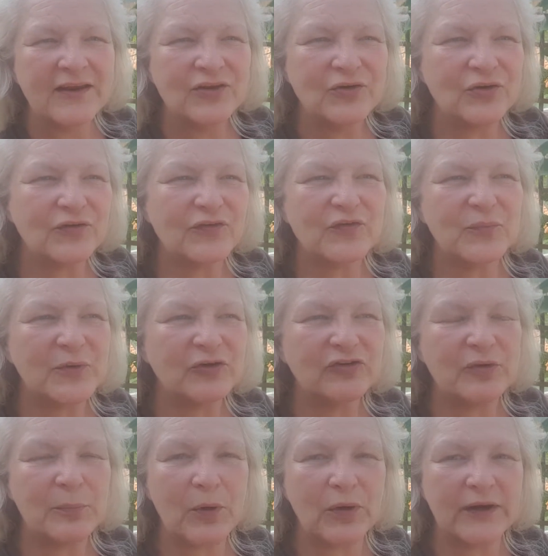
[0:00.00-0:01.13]
Not so much
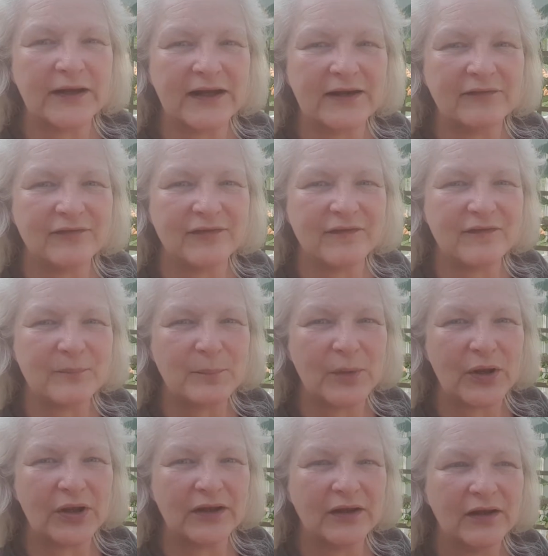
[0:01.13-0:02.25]
the pollinators,
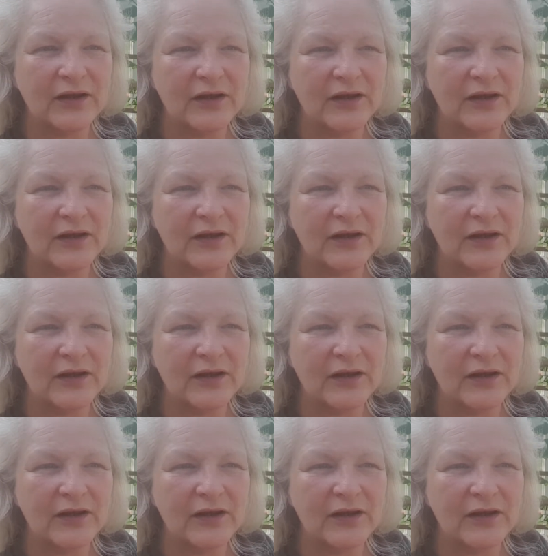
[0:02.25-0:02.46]
but